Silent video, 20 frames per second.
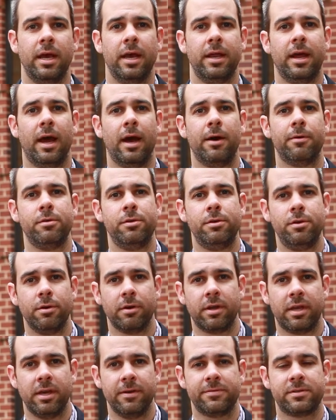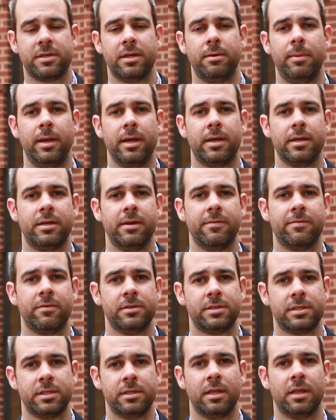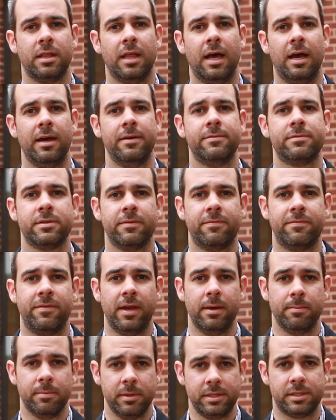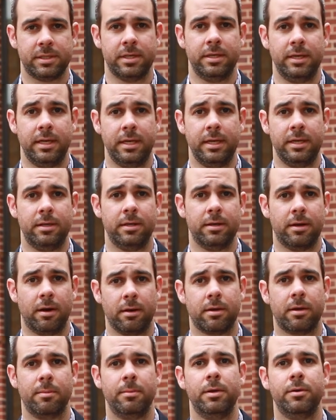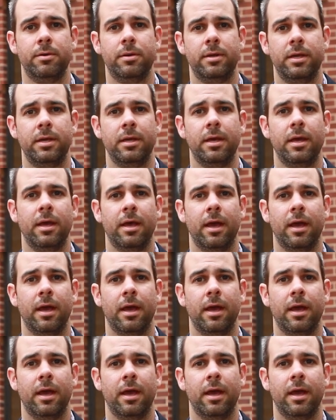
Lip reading: and how your gift can make a difference in the lives of families in need in our community